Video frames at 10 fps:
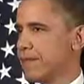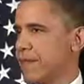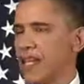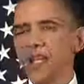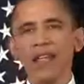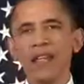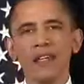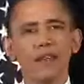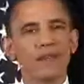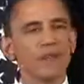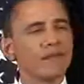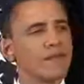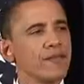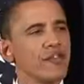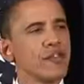Italy,
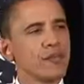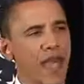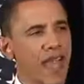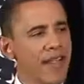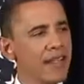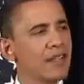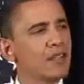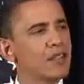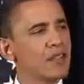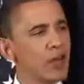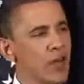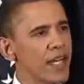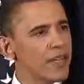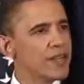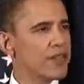Spain,
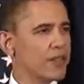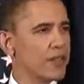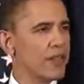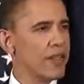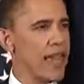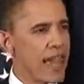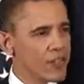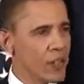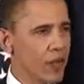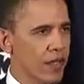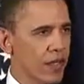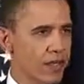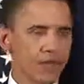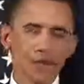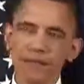Greece, and Turkey,
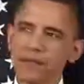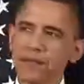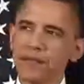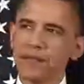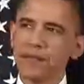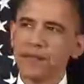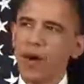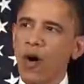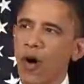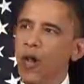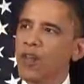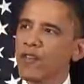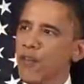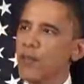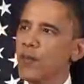all
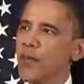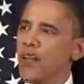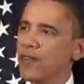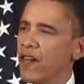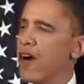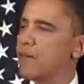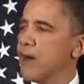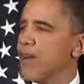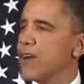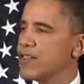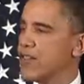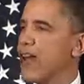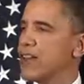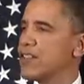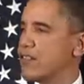of whom have fought by our
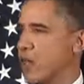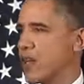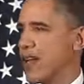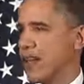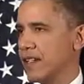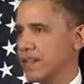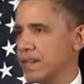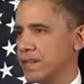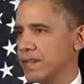sides for decades.